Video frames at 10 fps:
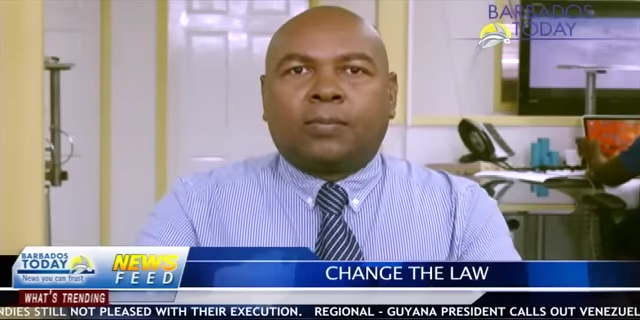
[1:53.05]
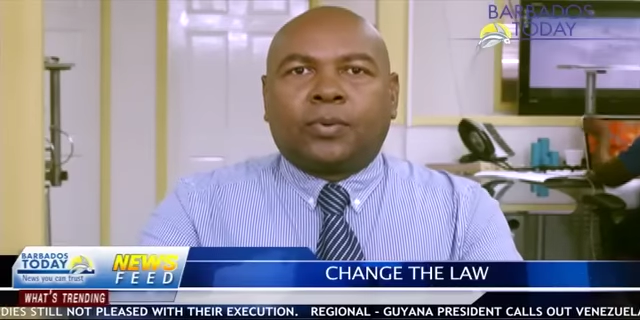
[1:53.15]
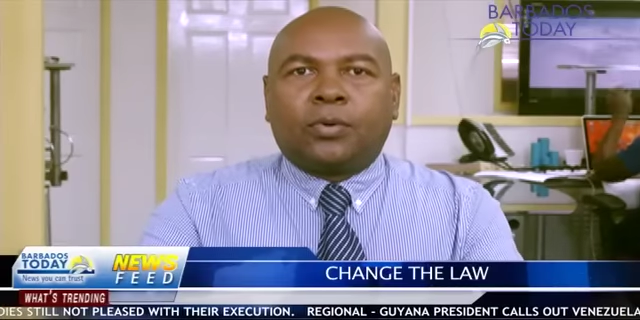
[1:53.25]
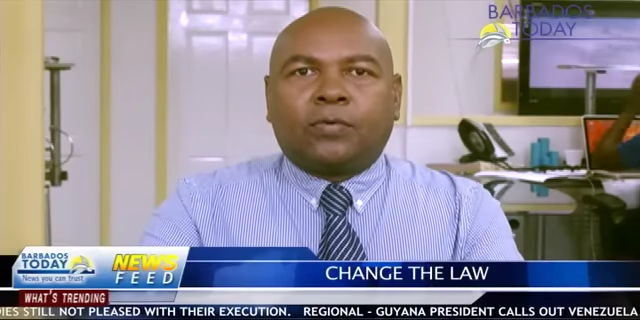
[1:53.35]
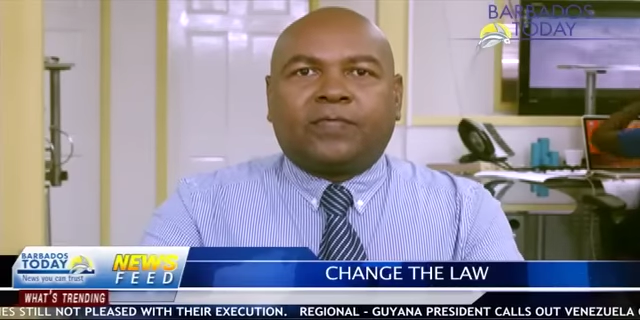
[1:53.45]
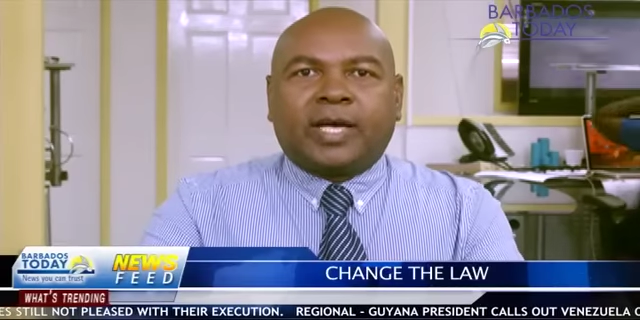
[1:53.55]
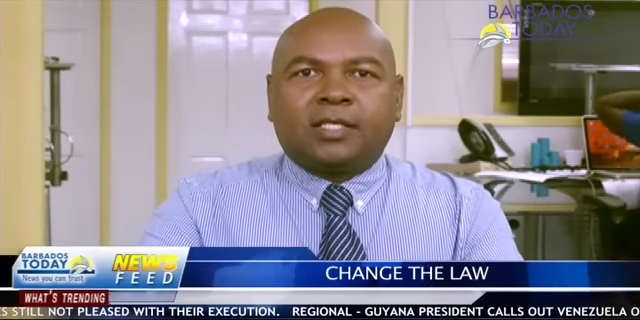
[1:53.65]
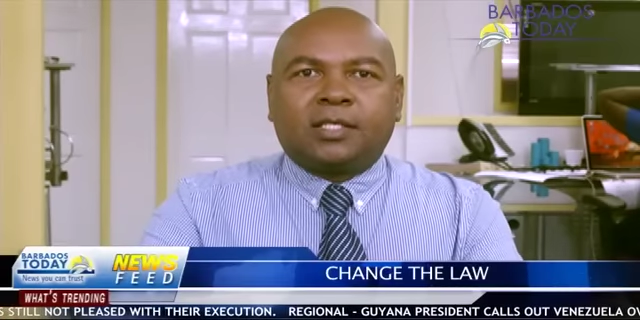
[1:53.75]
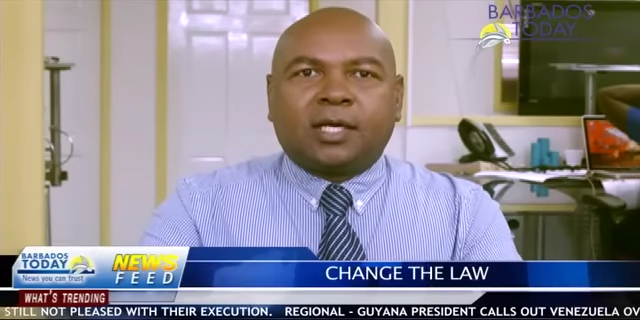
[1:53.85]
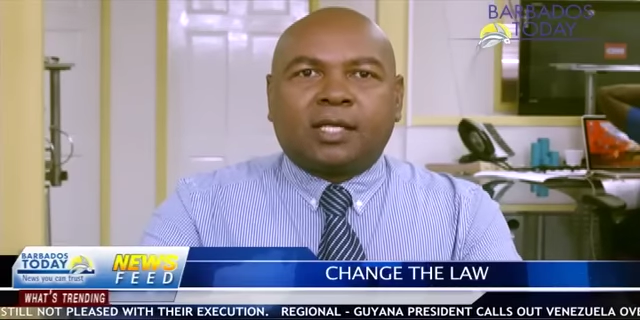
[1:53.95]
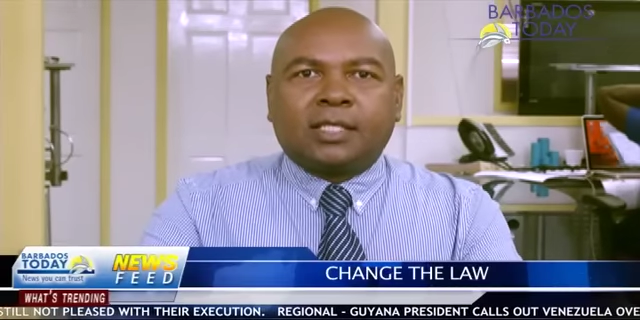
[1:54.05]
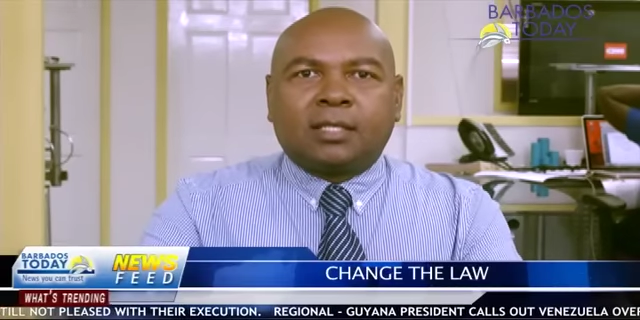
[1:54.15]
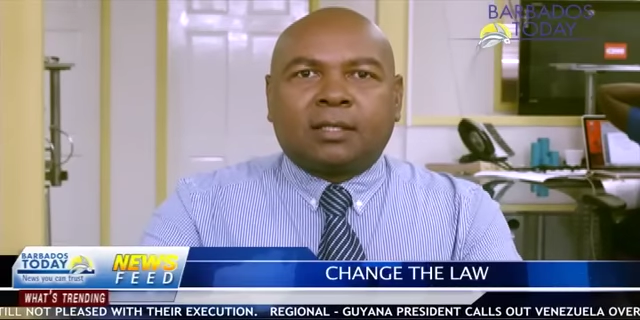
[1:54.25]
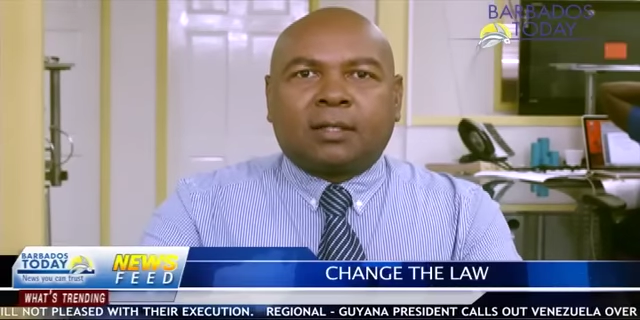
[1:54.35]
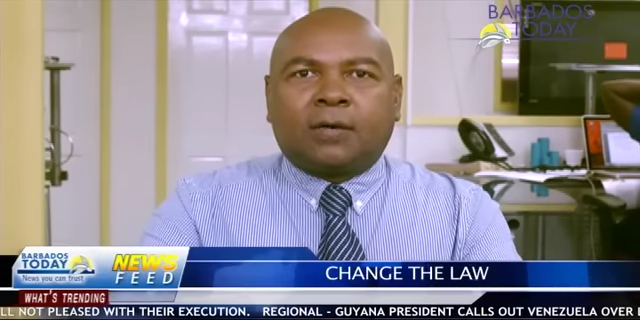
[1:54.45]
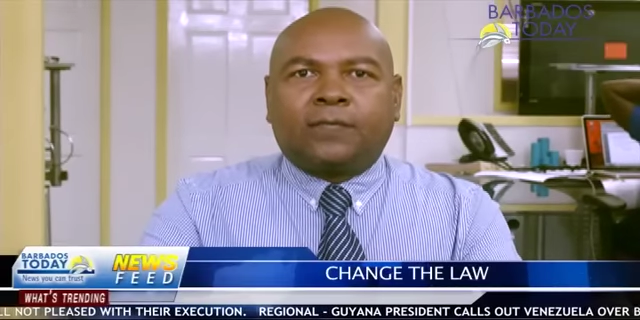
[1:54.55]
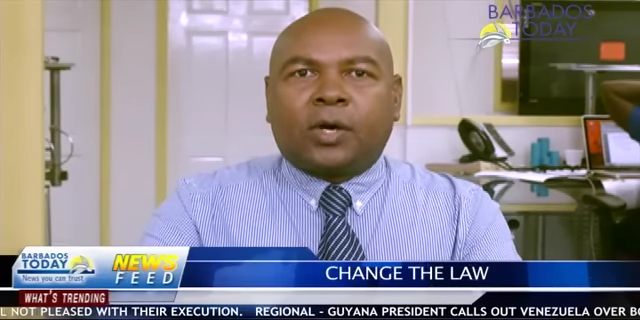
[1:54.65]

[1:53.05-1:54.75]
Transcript: Pro-Vice Chancellor of